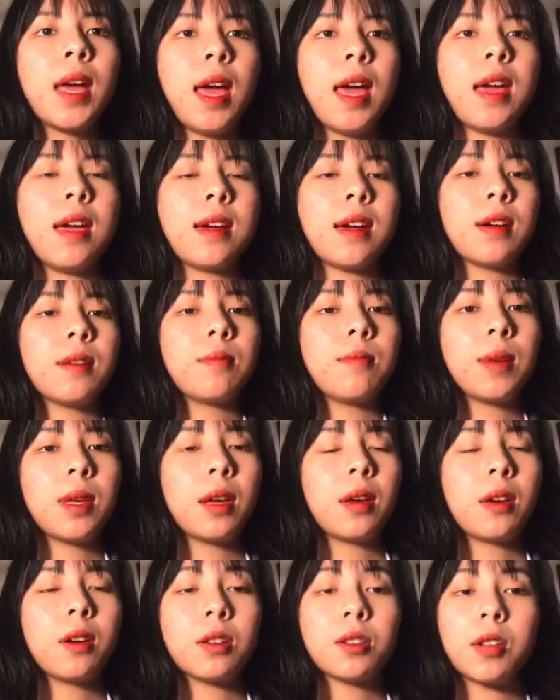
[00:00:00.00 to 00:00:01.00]
and
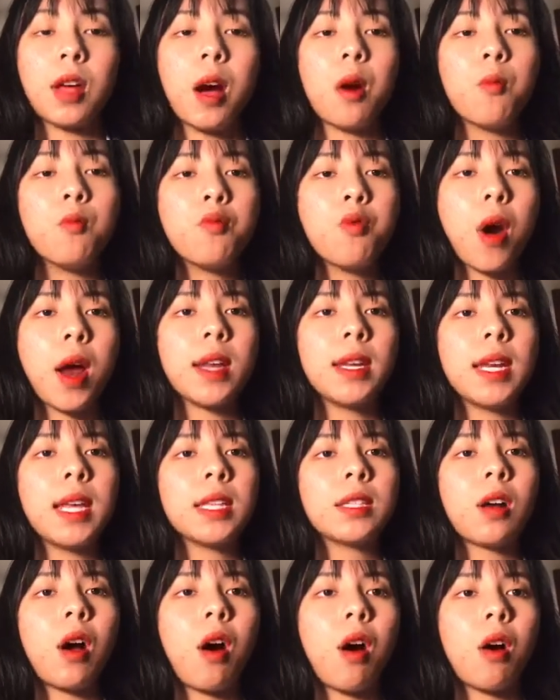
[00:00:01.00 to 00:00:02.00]
because our brain
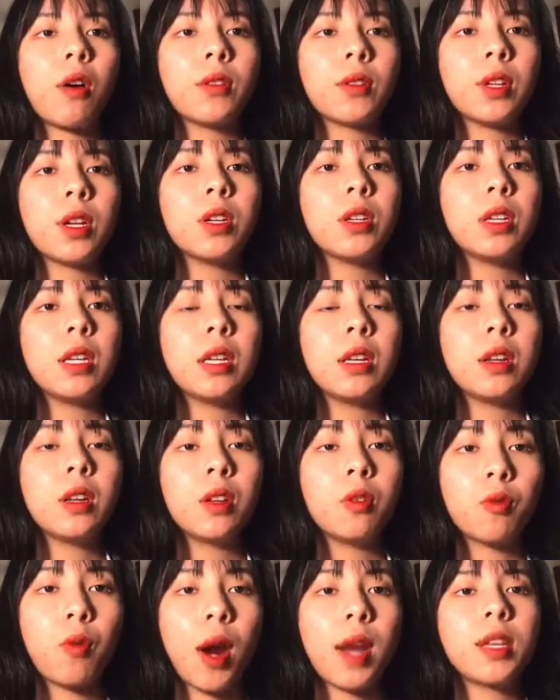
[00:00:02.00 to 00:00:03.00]
needs all the
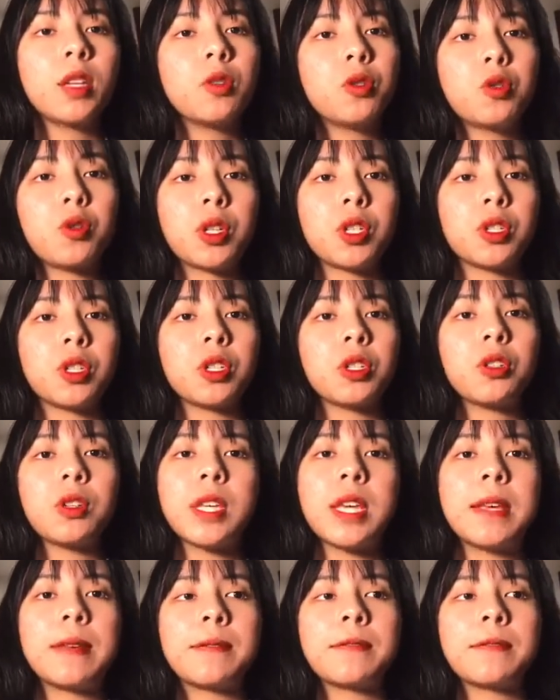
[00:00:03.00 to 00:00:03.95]
right nutrition to keep